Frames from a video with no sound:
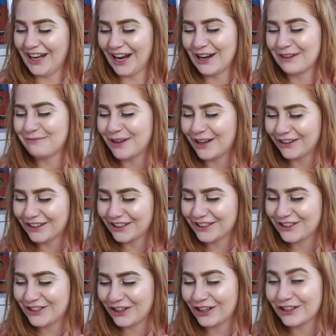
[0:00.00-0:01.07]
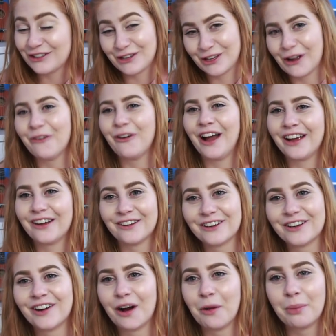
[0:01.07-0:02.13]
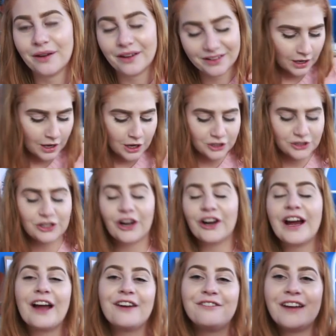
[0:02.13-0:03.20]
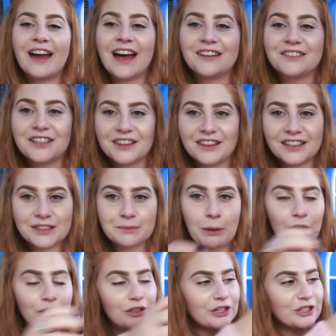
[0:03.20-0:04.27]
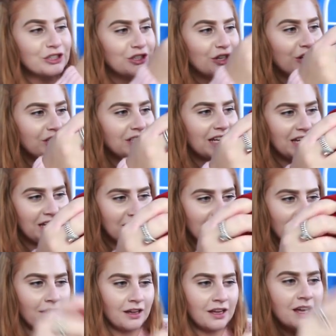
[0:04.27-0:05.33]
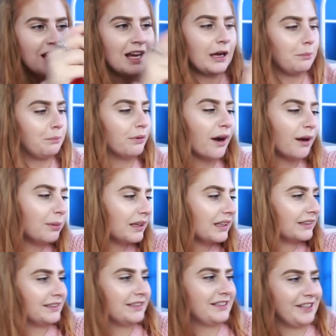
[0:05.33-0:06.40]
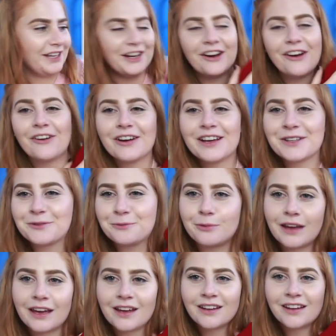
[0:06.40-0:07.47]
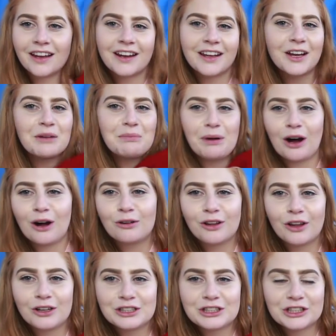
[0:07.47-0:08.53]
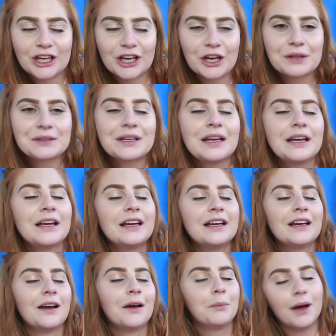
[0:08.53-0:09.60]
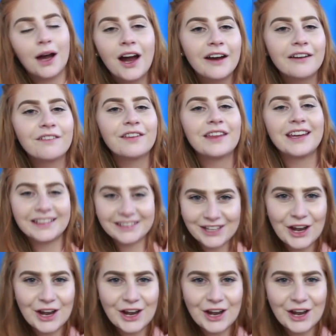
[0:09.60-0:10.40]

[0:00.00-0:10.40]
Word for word: get a polo shirt so I could crop it. So I found this polo shirt here. Probably still is weird getting a polo shirt but hopefully it